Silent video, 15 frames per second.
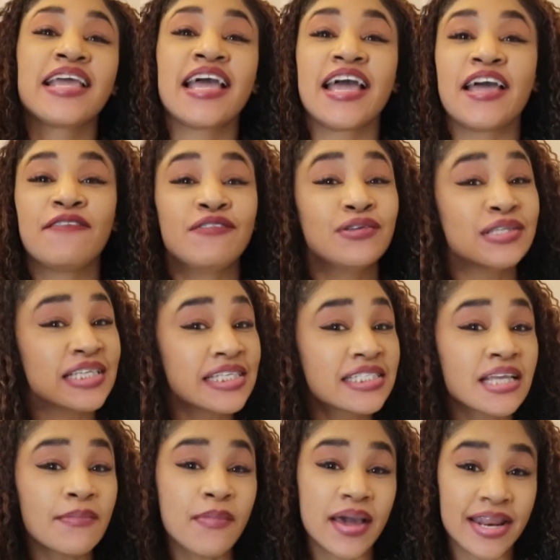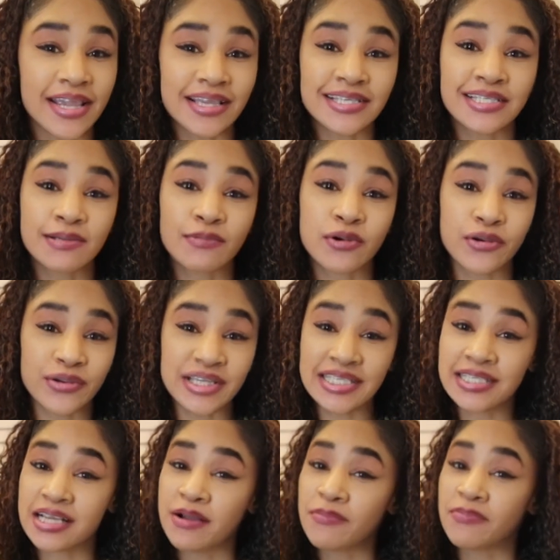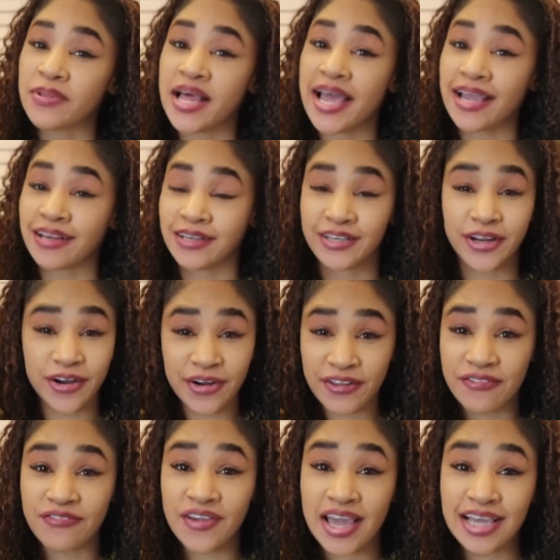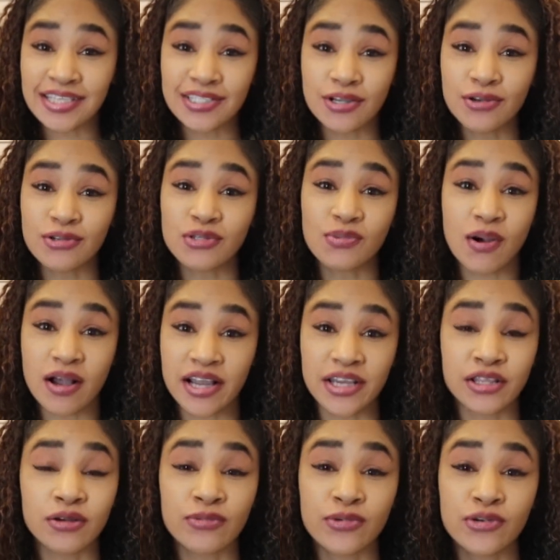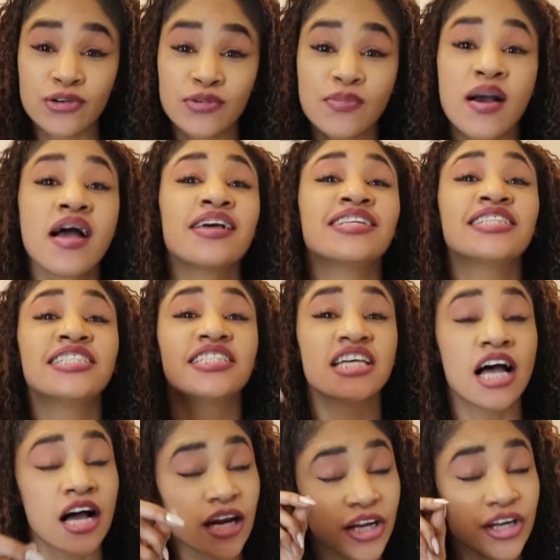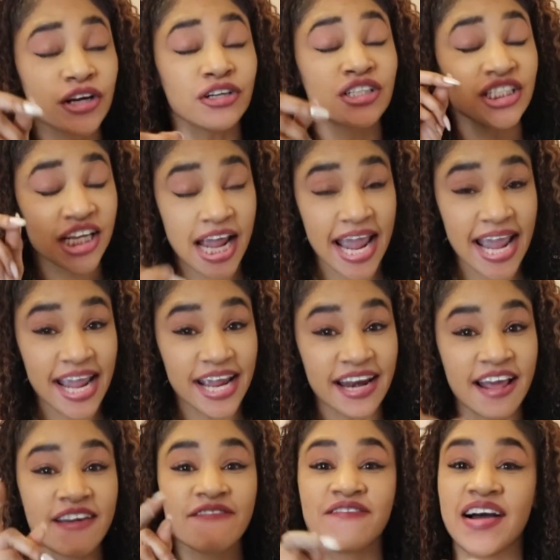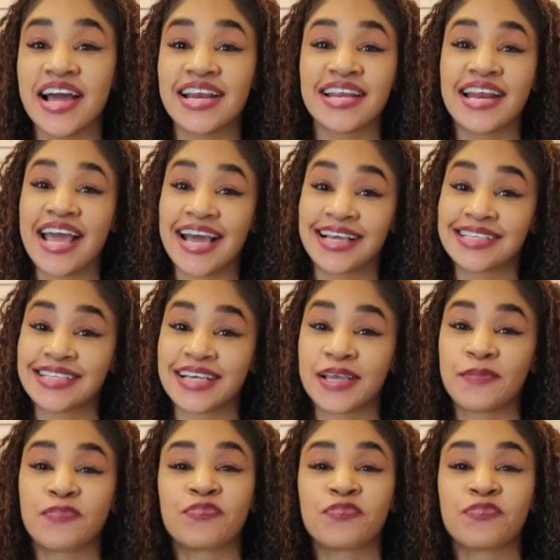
If you see somebody in some creased up black dirty Fazos walk in the room, tuck your chain and find an exit.